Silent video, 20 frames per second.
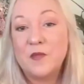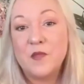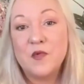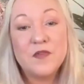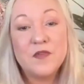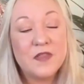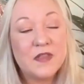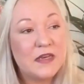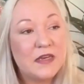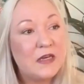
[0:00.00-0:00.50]

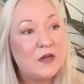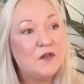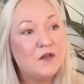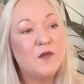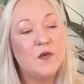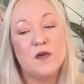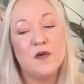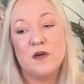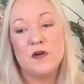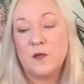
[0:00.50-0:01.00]
moving the needle
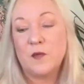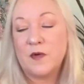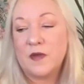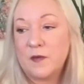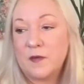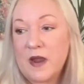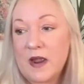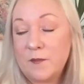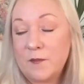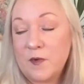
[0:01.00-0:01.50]
forward,
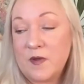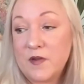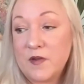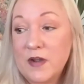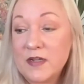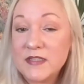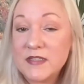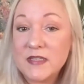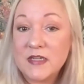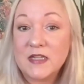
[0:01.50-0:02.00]
whether
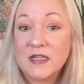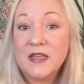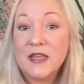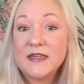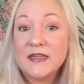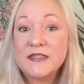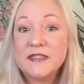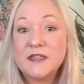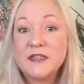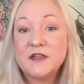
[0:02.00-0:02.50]
as the
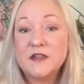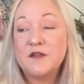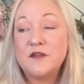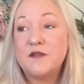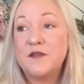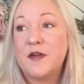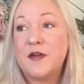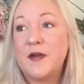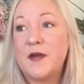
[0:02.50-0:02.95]
collective,